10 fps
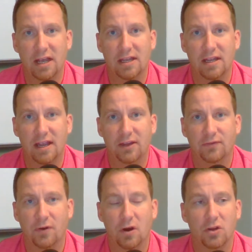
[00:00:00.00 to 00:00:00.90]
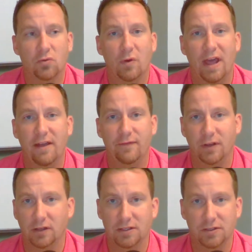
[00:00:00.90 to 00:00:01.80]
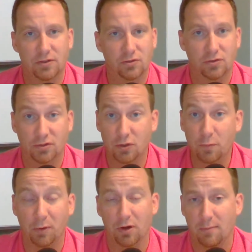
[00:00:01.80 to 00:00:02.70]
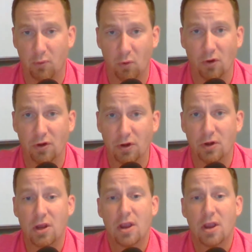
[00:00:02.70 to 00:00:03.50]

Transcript: as far as what I feel is super important.